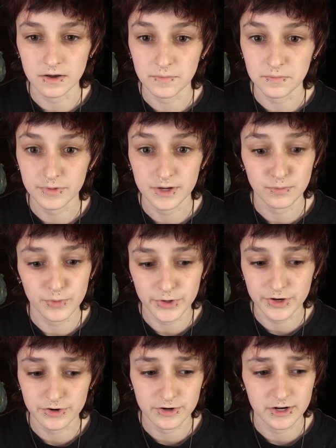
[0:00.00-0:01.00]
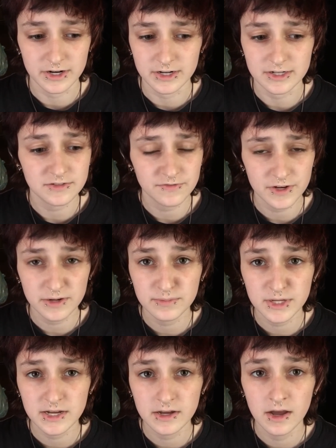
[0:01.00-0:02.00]
Ben Moyer and his
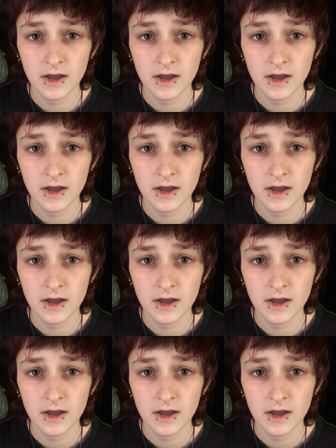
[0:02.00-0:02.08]
family.